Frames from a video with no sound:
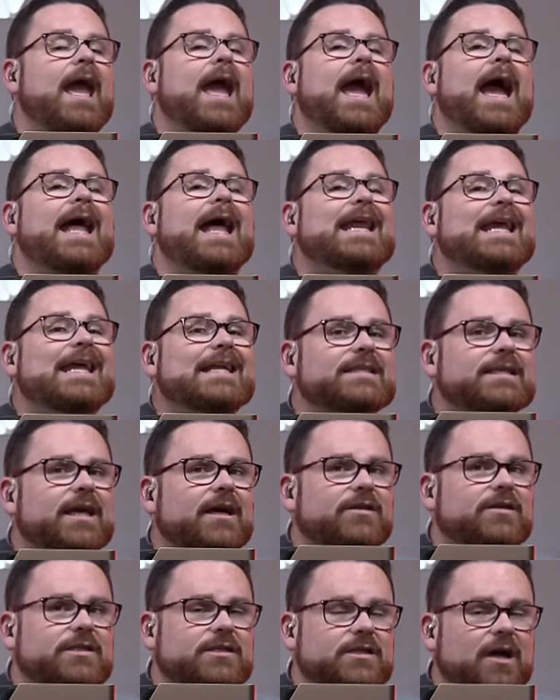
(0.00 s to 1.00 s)
at
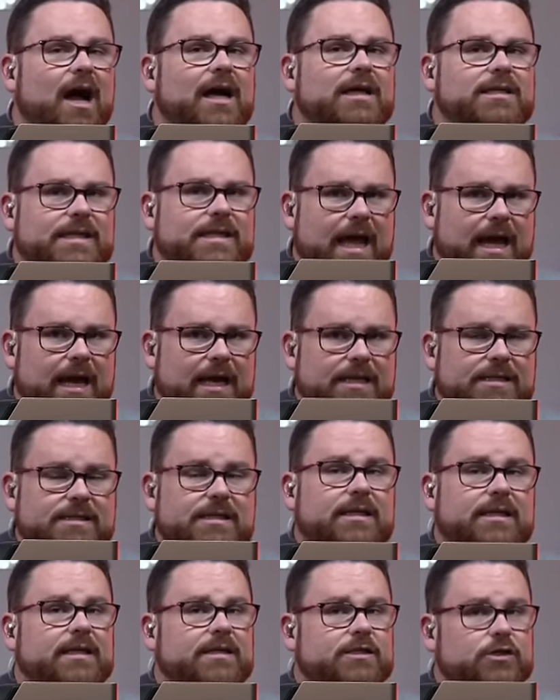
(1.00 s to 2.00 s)
Intel stock settings,
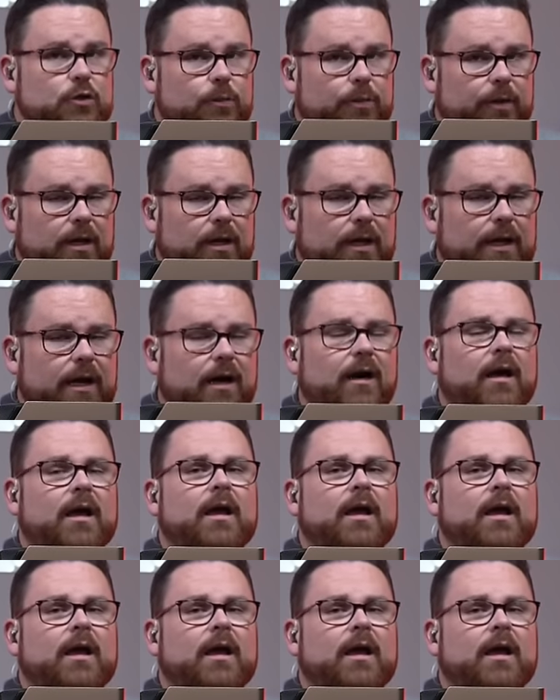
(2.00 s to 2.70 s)
that's super clear.